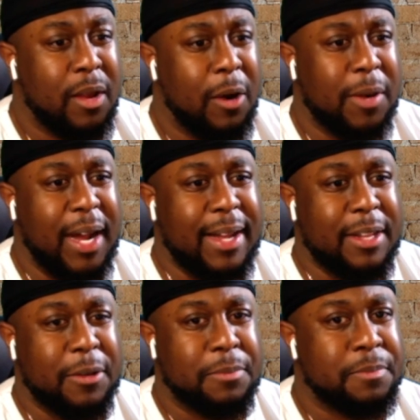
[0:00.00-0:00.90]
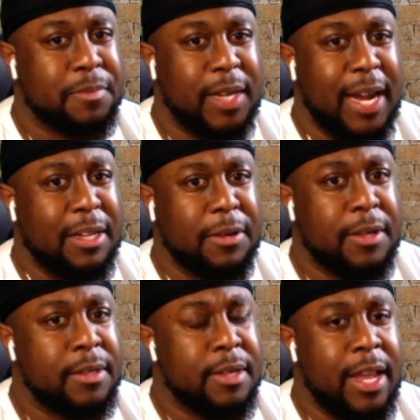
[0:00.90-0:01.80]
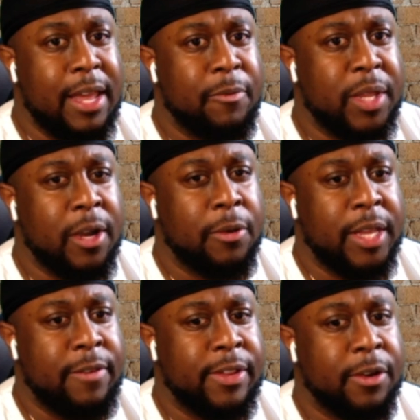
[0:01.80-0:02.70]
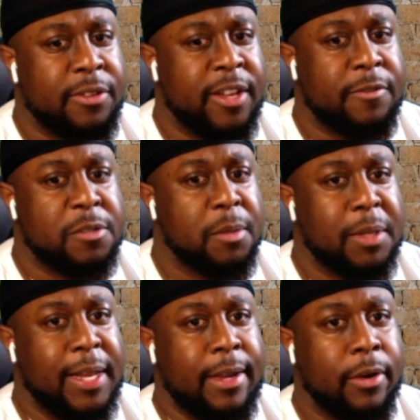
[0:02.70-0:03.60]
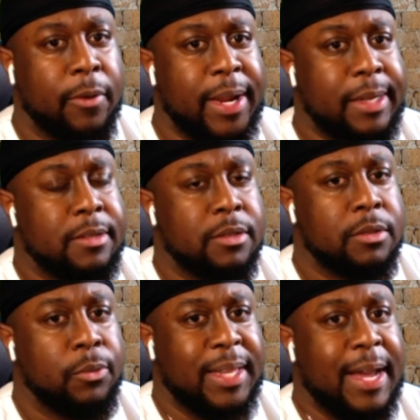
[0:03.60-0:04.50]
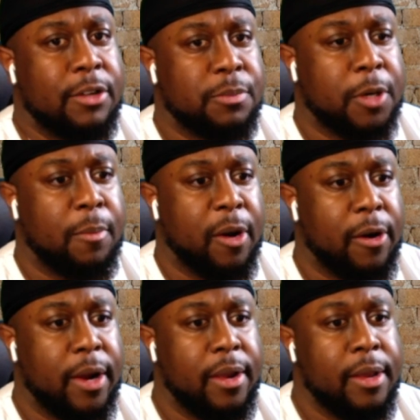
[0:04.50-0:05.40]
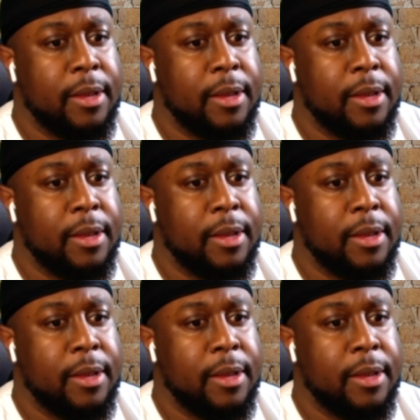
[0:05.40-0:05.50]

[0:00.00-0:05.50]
Oh God, no, God no. And we know even though Denver's been playing great without Jamal Murray,